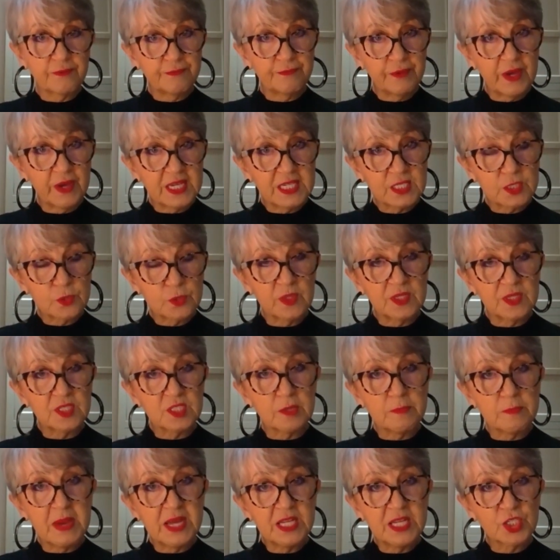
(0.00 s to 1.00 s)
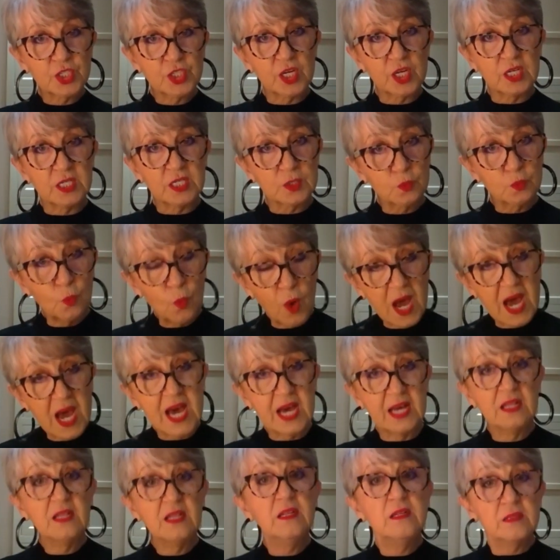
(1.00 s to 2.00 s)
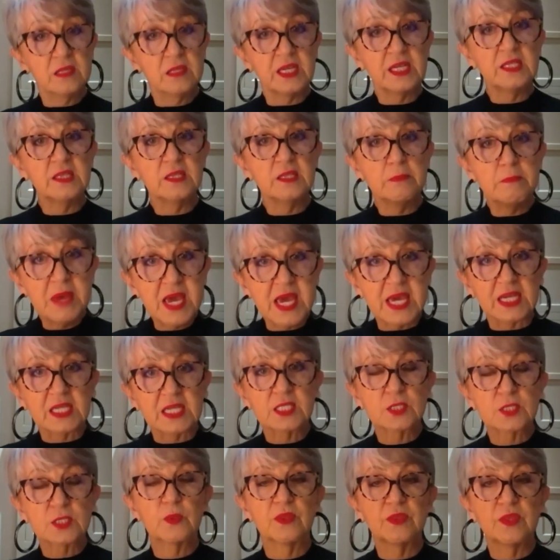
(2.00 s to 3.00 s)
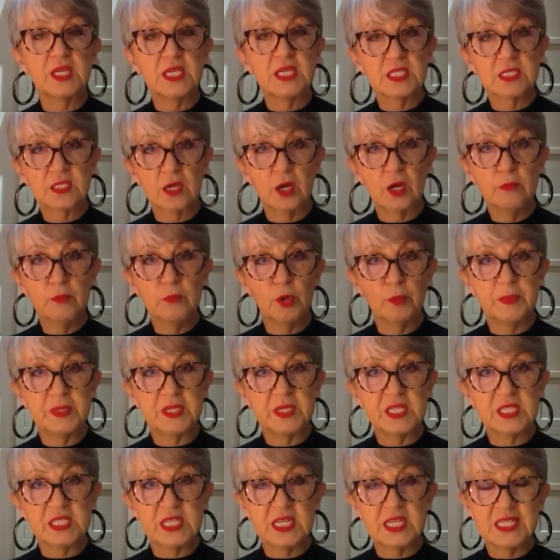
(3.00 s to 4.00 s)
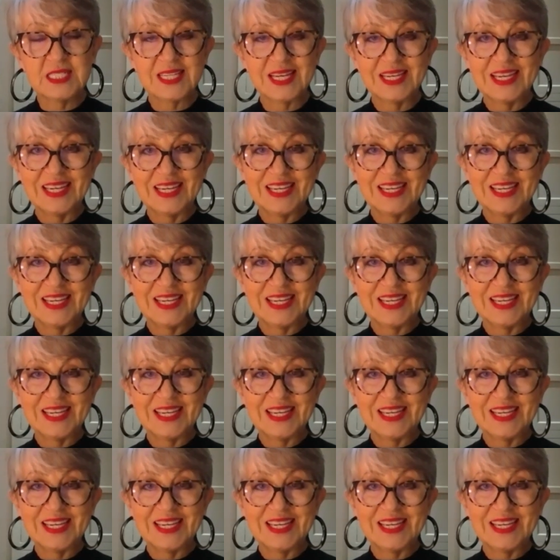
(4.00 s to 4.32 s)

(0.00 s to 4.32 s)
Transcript: faced with dementia as well, in the mix with these comorbidities,